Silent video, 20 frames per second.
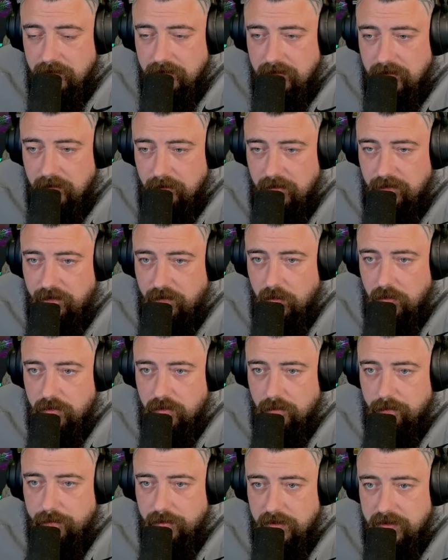Give me 4
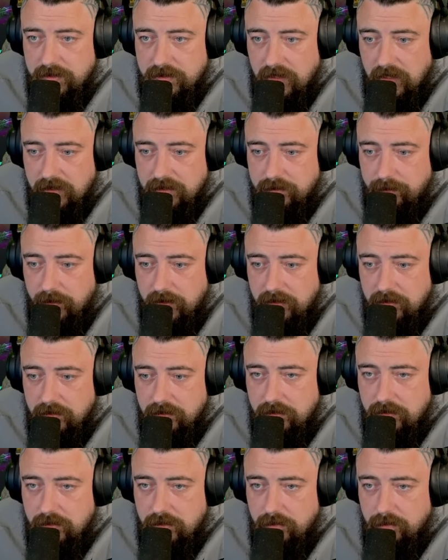dumplings next spin.
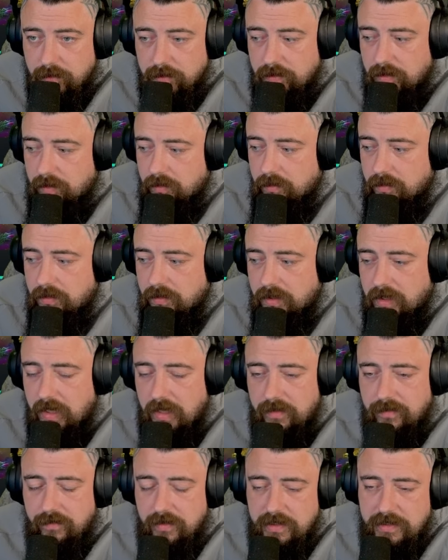2 will do. Okay,
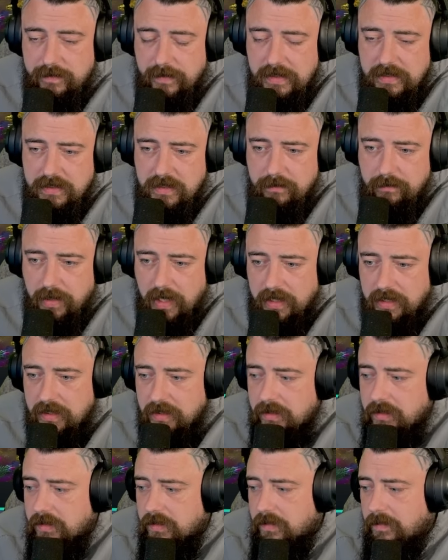3 spins in bag.
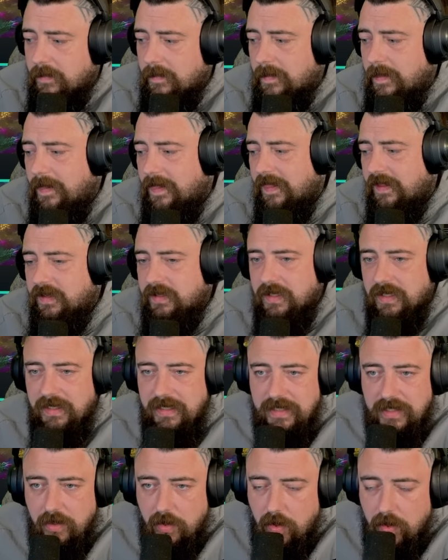You
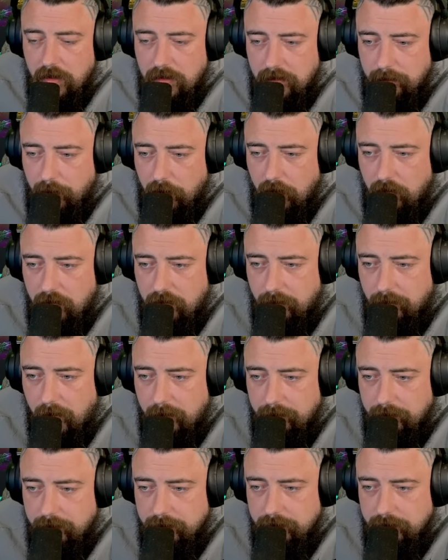need it early, bro. Come on.